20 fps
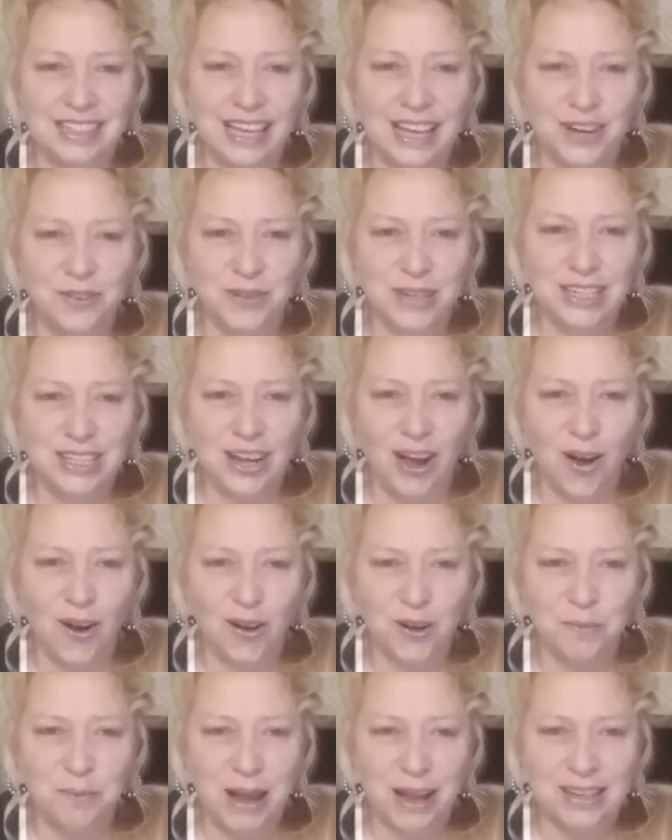that we
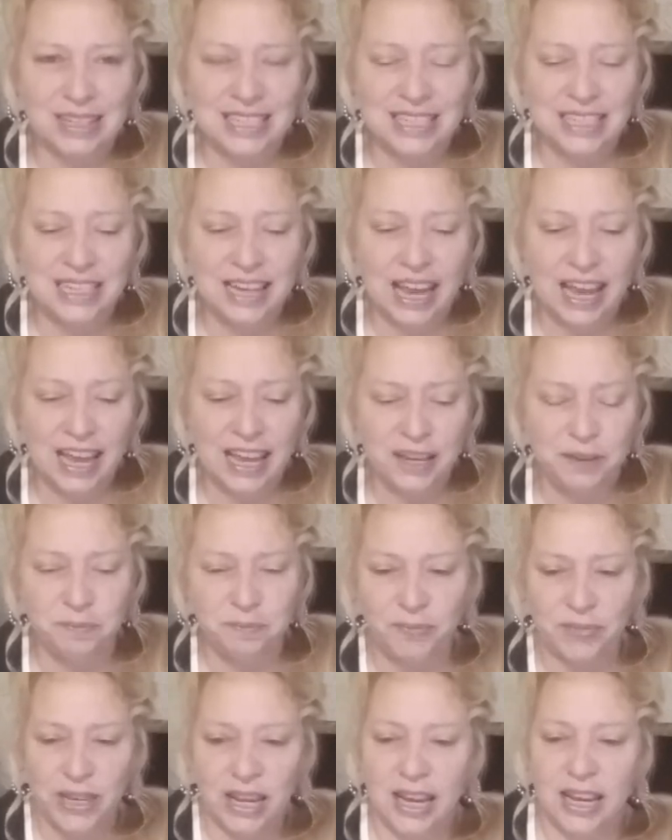talk about today.
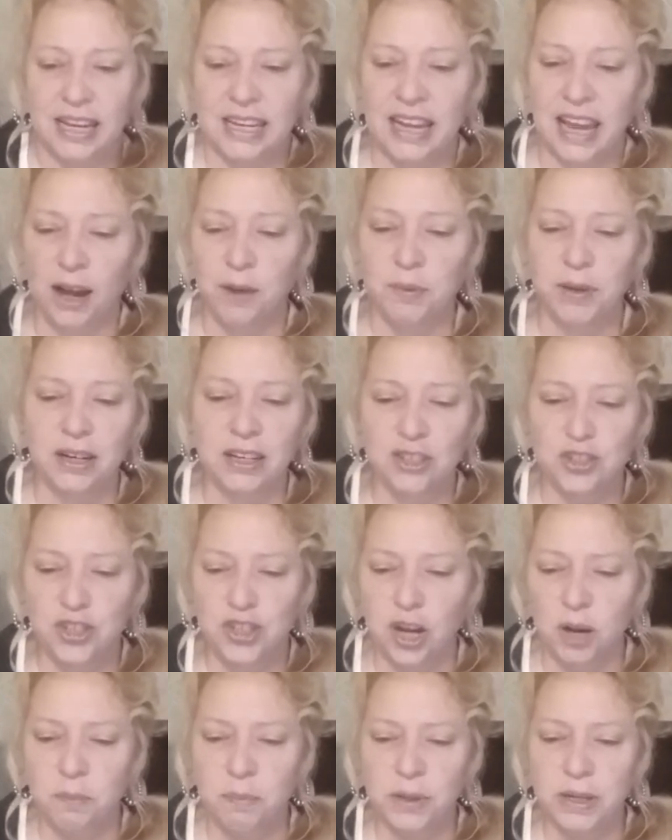Now I'm going
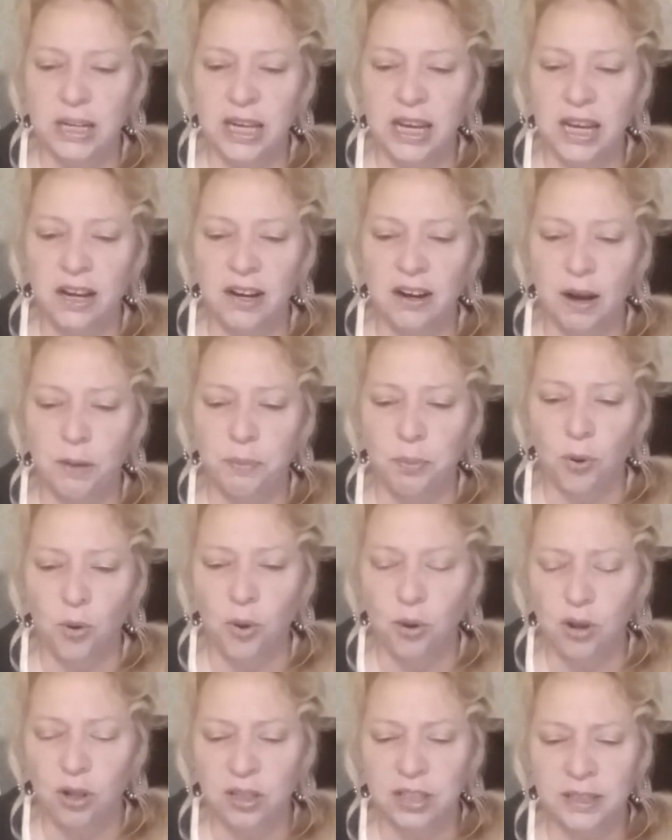to jump in here. I
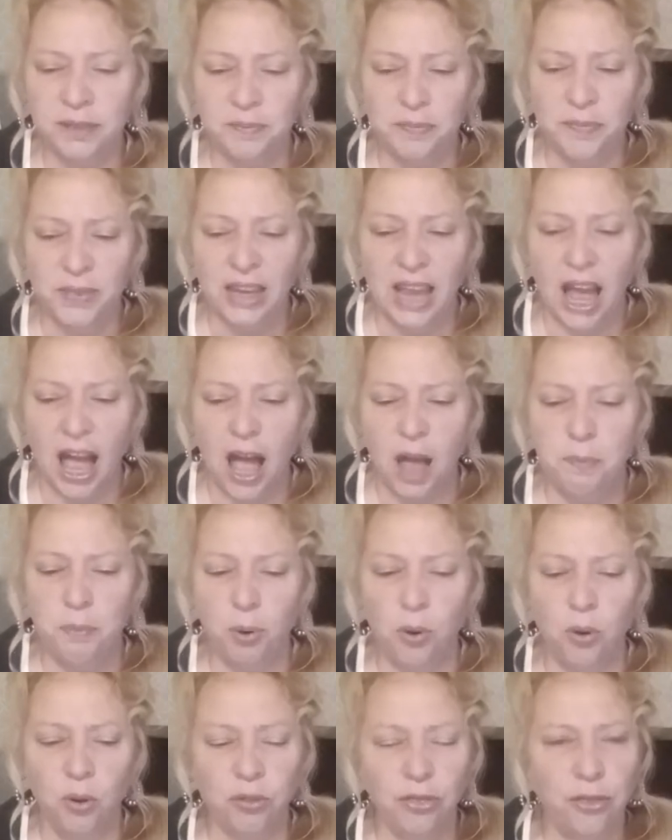
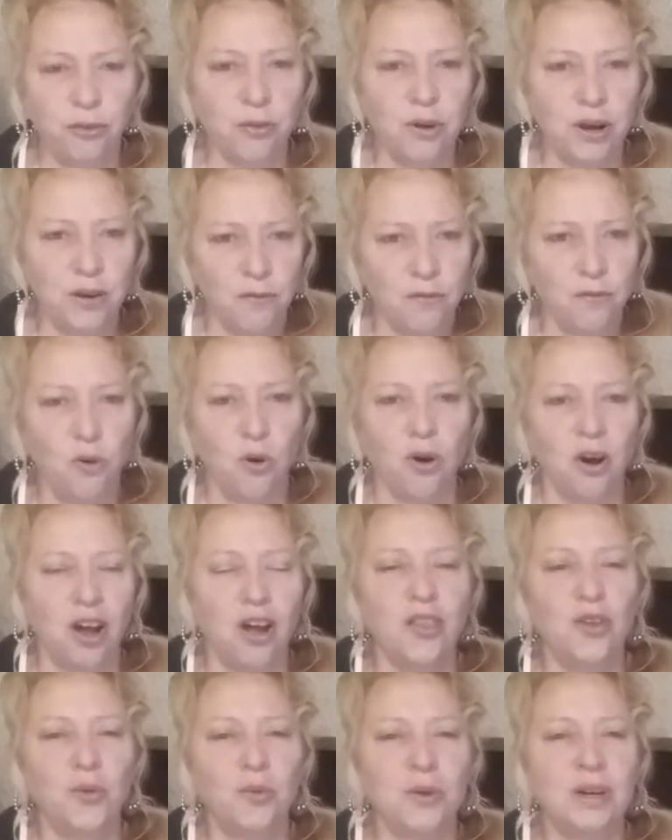pulled three or four
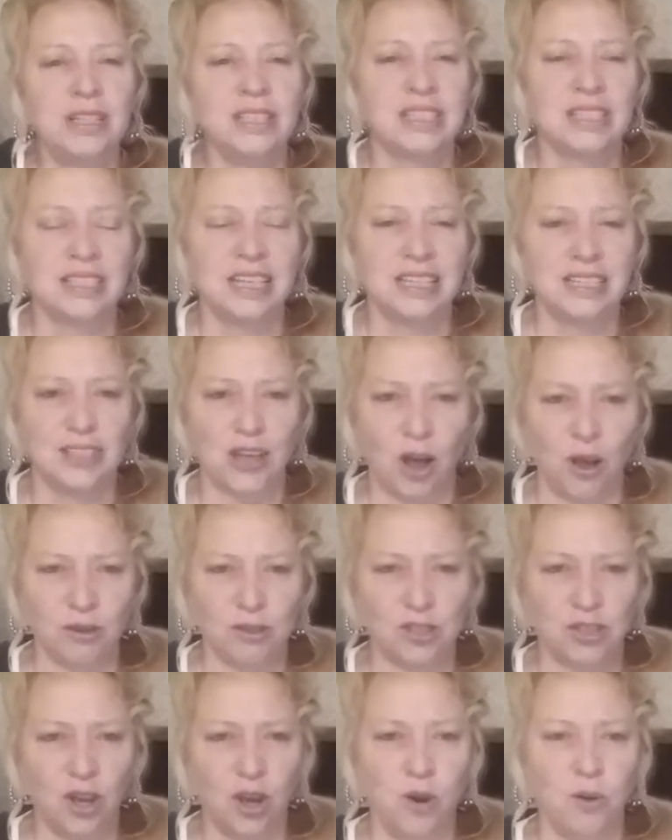other ones that's
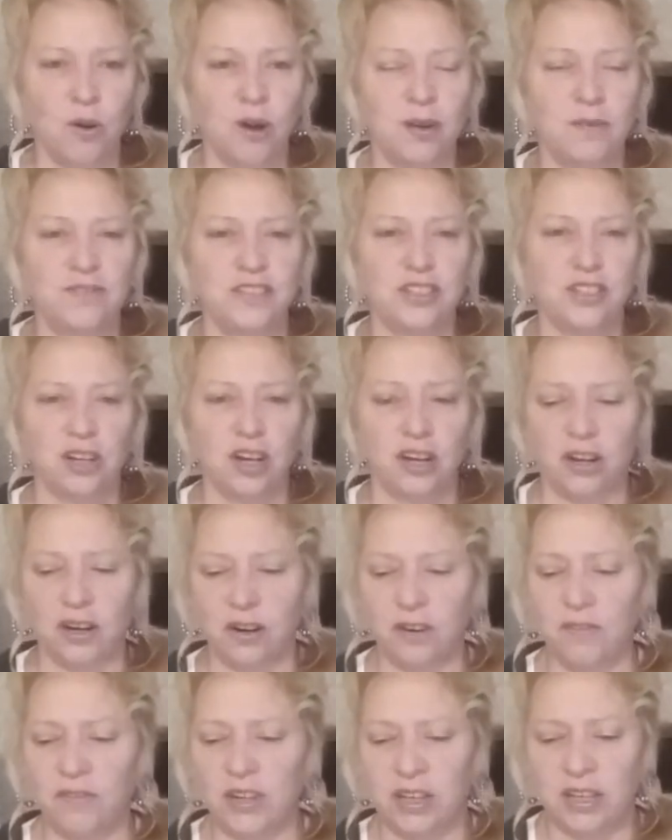also
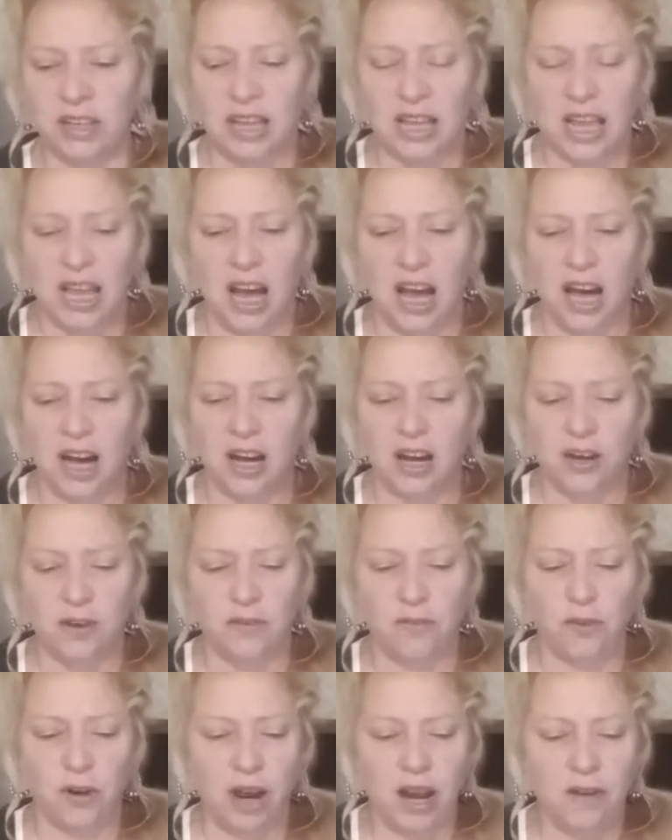observed
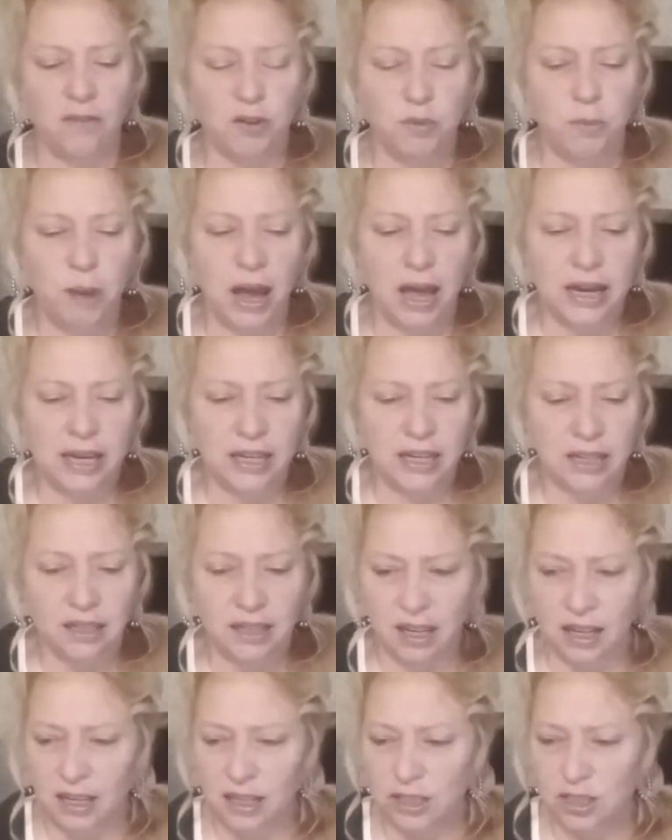for everybody
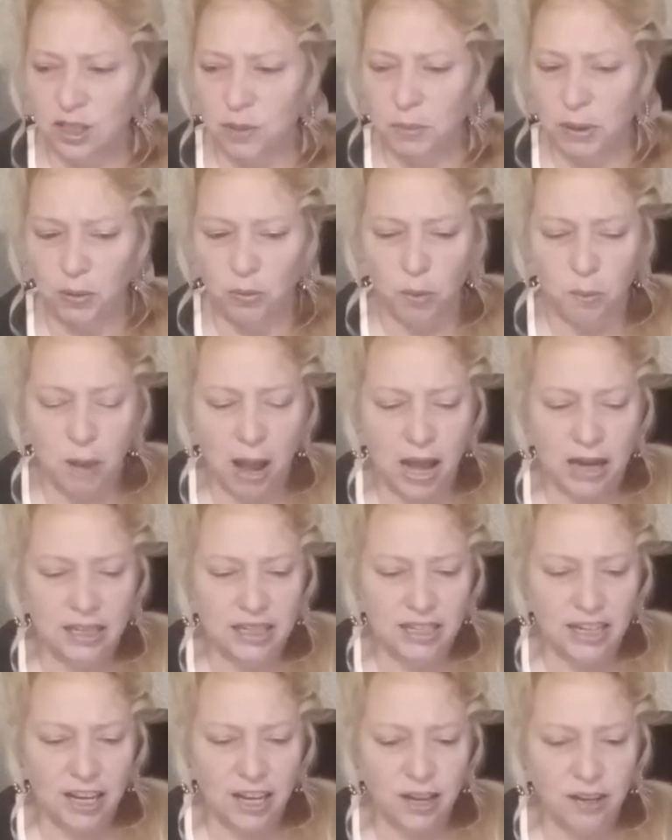to be
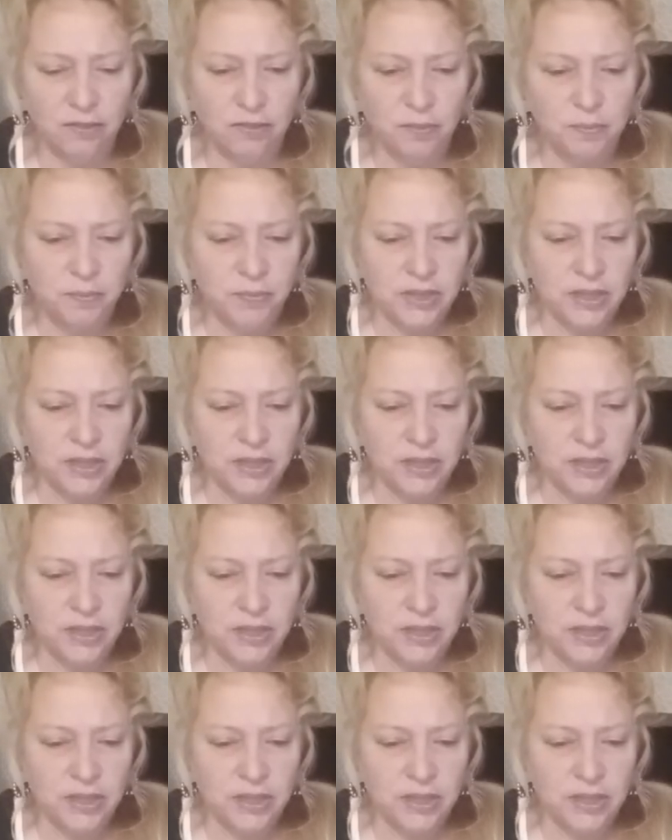reminded of.